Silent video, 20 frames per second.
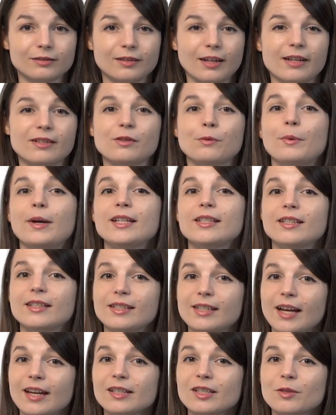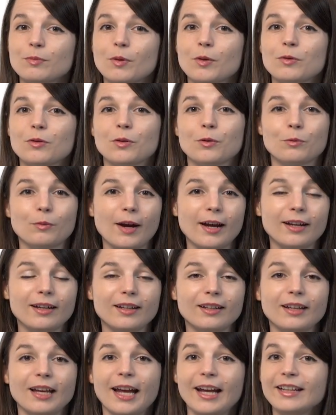as a way to test both your
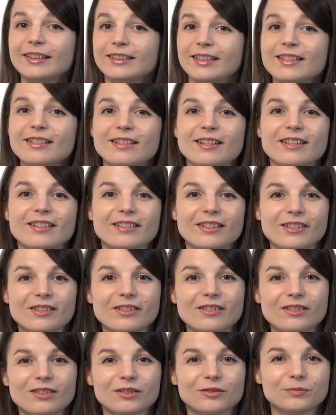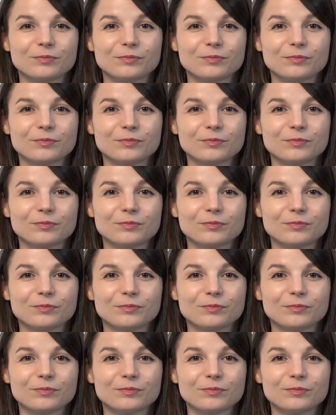writing and listening skills.